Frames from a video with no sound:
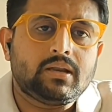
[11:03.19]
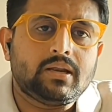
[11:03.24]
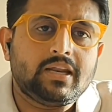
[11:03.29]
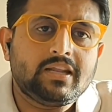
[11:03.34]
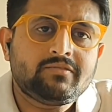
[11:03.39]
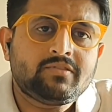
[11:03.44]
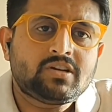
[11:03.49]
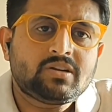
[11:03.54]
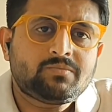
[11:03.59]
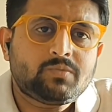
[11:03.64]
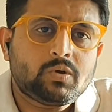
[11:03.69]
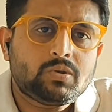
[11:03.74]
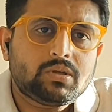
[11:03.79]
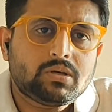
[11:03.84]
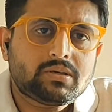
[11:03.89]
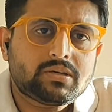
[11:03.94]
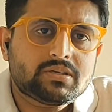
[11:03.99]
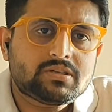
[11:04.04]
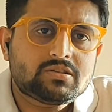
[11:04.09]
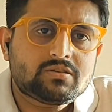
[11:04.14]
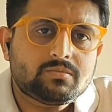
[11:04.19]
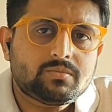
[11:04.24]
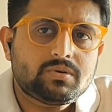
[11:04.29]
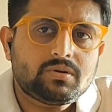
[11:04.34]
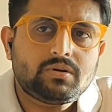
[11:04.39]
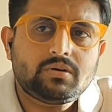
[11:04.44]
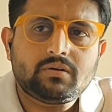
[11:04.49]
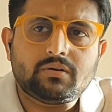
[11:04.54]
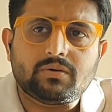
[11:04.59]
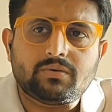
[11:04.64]
leave it upon the
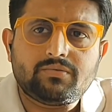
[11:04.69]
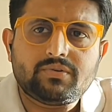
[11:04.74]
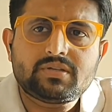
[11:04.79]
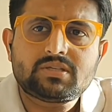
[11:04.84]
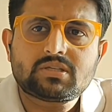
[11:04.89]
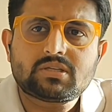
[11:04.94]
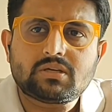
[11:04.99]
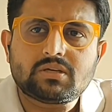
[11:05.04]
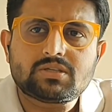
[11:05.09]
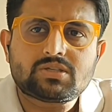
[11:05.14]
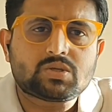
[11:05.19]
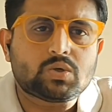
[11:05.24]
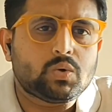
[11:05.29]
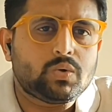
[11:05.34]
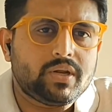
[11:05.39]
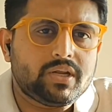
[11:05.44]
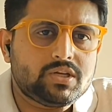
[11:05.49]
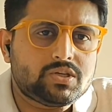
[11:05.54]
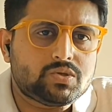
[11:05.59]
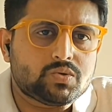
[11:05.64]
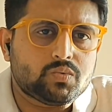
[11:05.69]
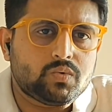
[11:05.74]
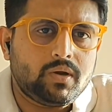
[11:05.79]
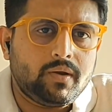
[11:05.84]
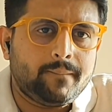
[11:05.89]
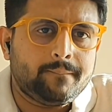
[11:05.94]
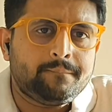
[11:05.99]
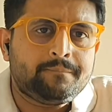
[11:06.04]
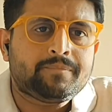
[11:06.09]
customer risk scoring tool.